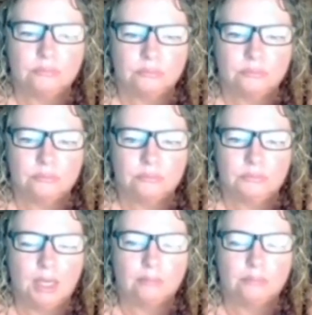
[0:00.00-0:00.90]

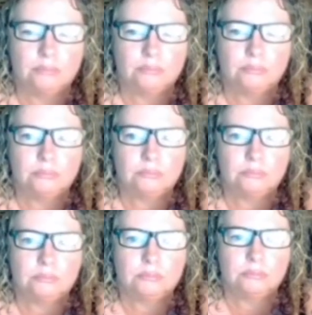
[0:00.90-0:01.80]

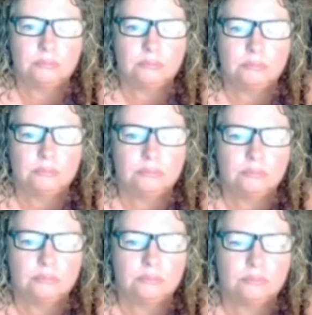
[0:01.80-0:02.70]

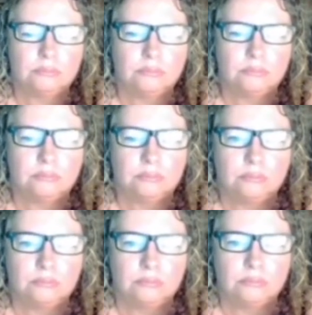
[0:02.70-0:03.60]

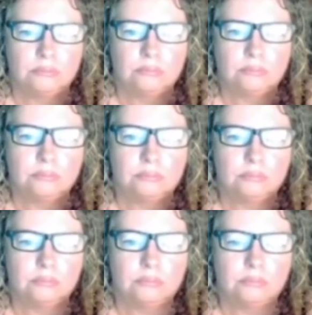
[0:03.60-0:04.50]

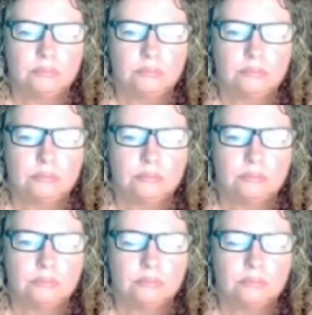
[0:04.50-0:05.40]

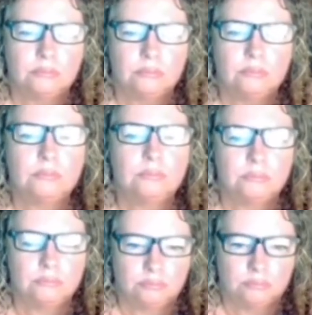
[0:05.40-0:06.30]

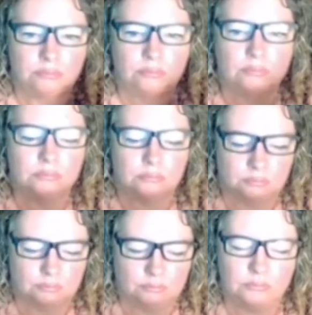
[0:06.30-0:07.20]

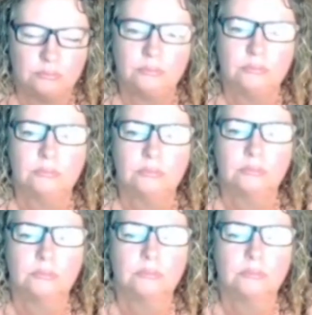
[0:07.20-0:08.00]
(not speaking)